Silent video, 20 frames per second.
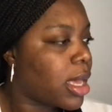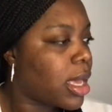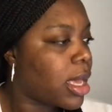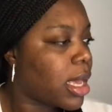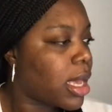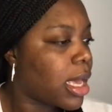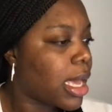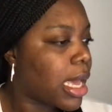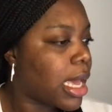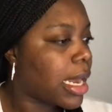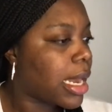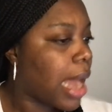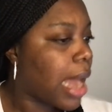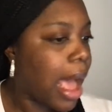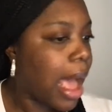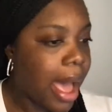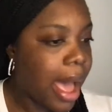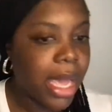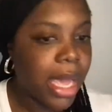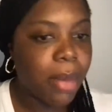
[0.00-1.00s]
And I
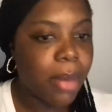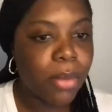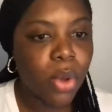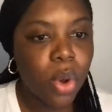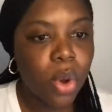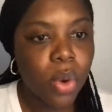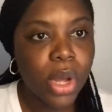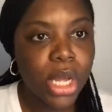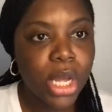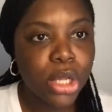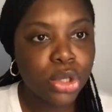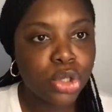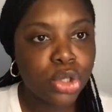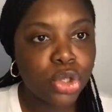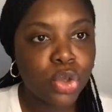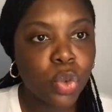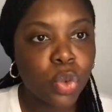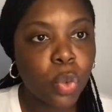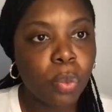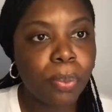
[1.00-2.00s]
am going
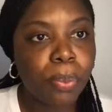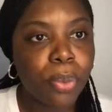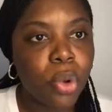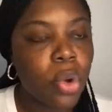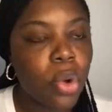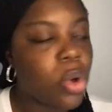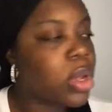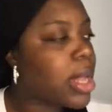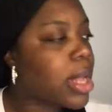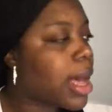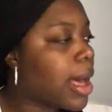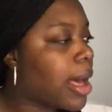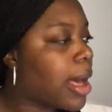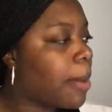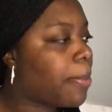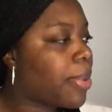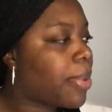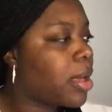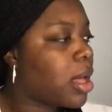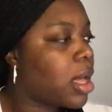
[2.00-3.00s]
to pull up
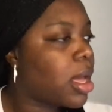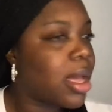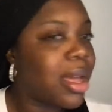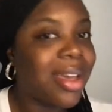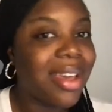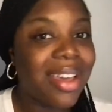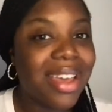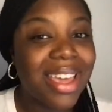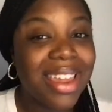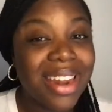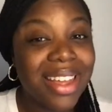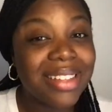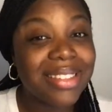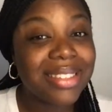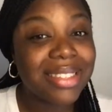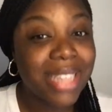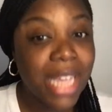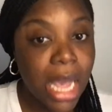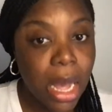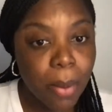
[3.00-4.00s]
an
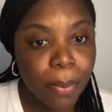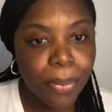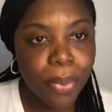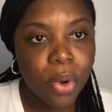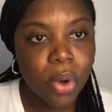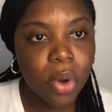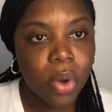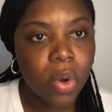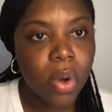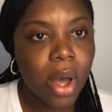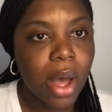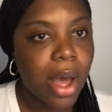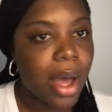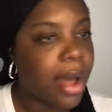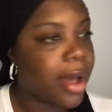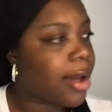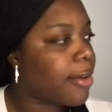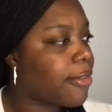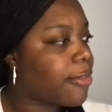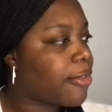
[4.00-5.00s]
example of